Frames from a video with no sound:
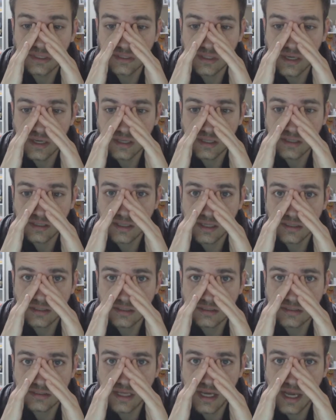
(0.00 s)
And I can
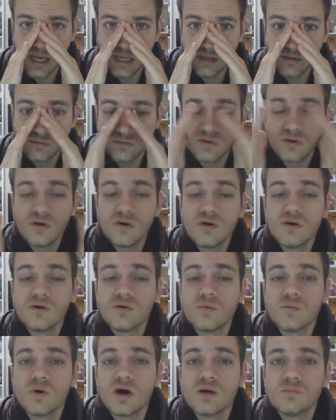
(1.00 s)
understand
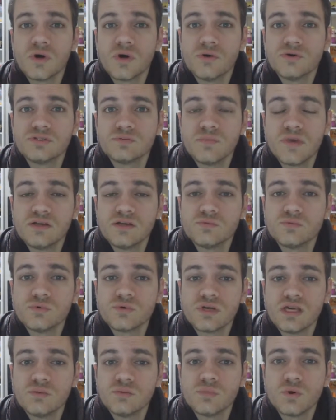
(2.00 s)
why most men
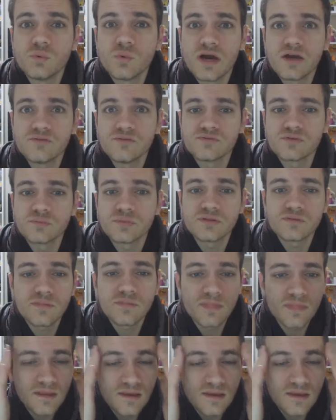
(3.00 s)
will keep away from it.